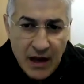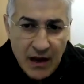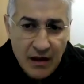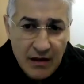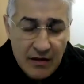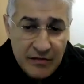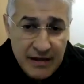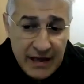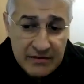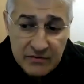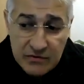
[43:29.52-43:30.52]

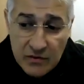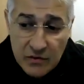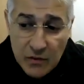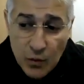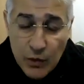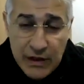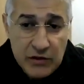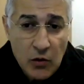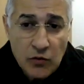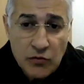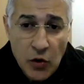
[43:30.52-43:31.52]
that we
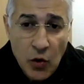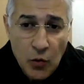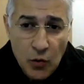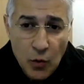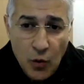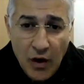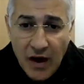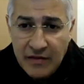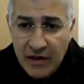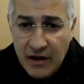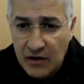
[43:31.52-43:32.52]
don't know
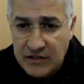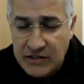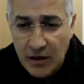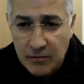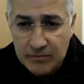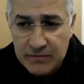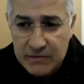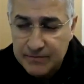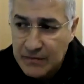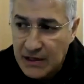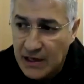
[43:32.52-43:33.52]
why there are some
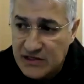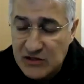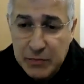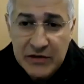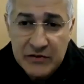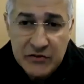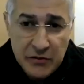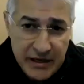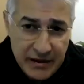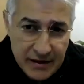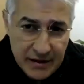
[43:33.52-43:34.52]

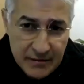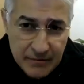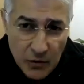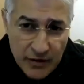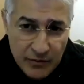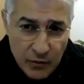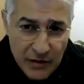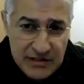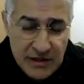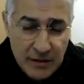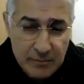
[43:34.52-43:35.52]
splintering or where
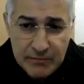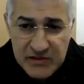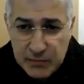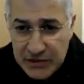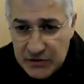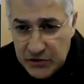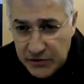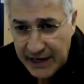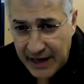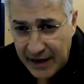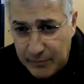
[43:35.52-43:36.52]
is some
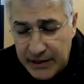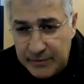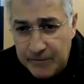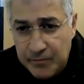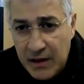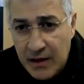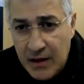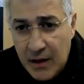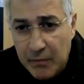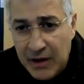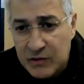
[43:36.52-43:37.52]
splintering happening.
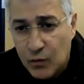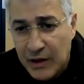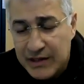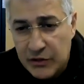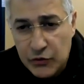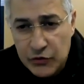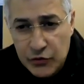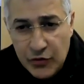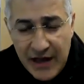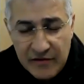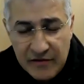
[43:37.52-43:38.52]
But when you
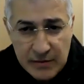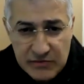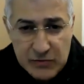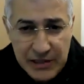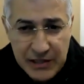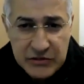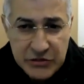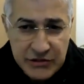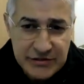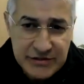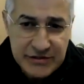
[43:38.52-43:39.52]
do have some
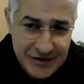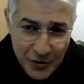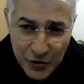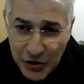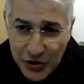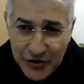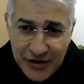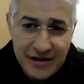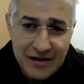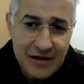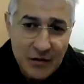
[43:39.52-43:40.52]
splinters
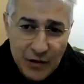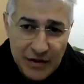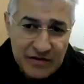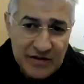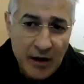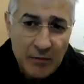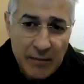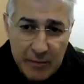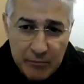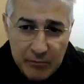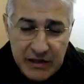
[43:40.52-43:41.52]
occurring with some
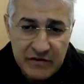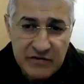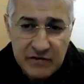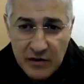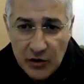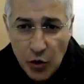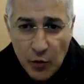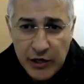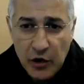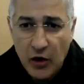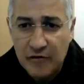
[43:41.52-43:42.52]
MPs
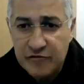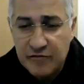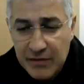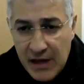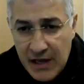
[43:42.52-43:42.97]
going off,